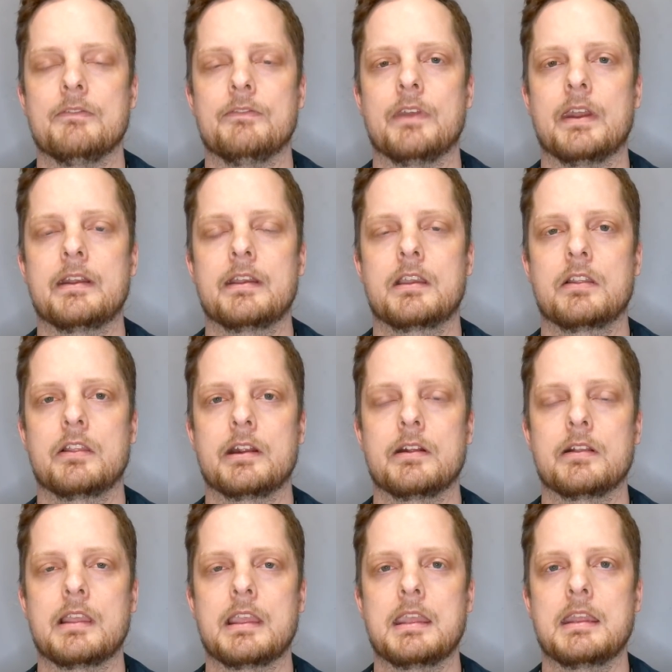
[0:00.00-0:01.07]
very
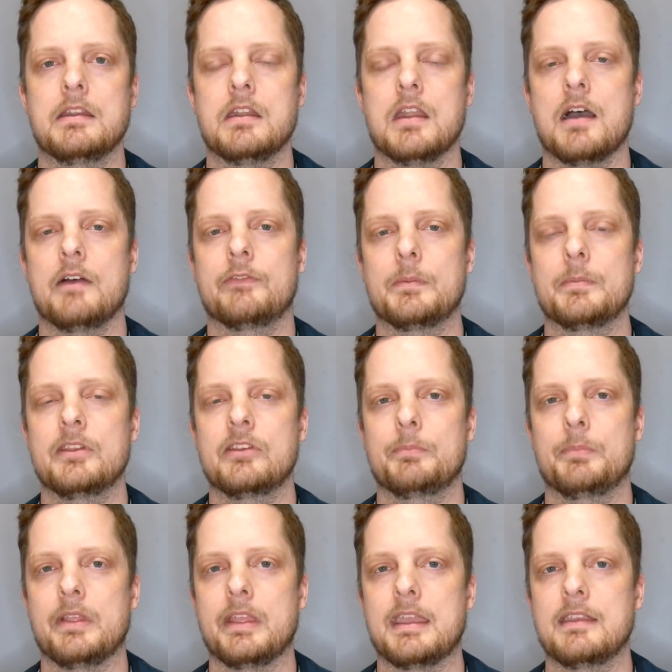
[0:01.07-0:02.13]
clearly not from this
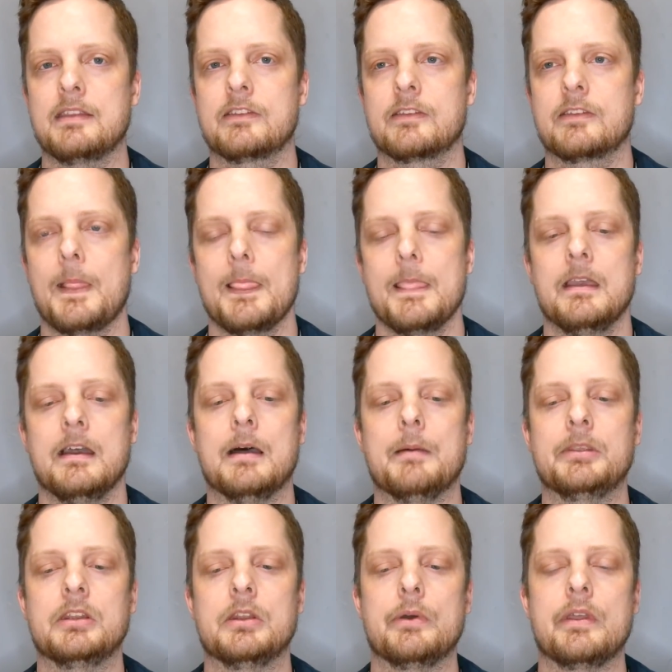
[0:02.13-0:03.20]
place, um,
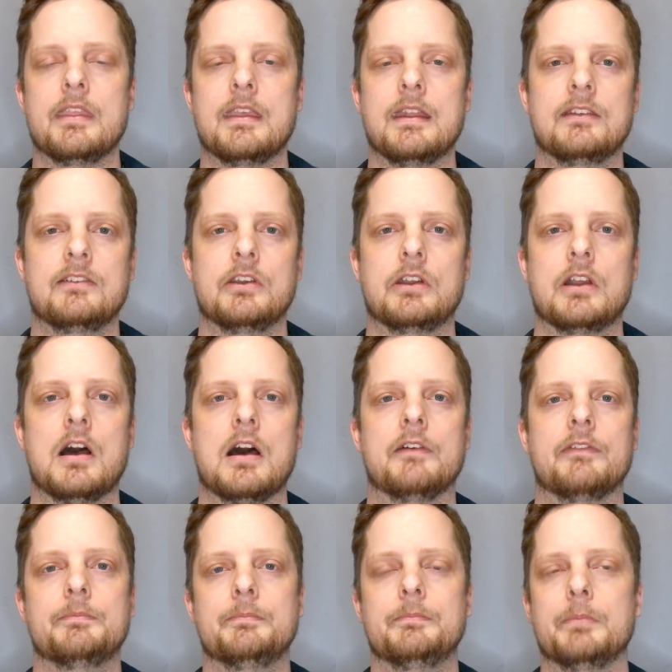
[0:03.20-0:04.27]
you know, and then it took off.